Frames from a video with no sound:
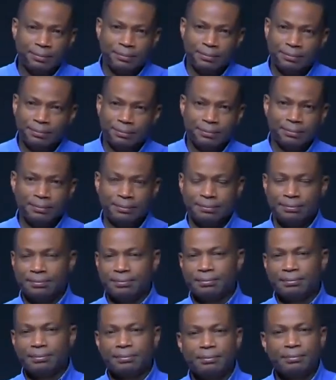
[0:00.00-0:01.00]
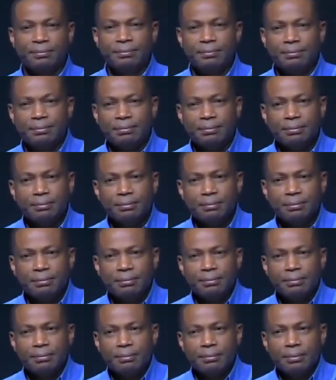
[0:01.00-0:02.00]

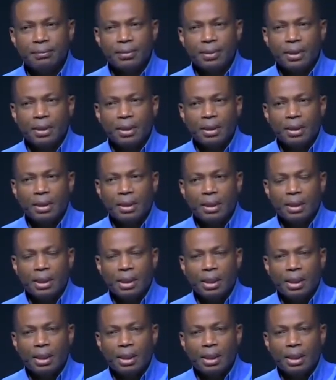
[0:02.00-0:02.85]
No one is speaking in this clip.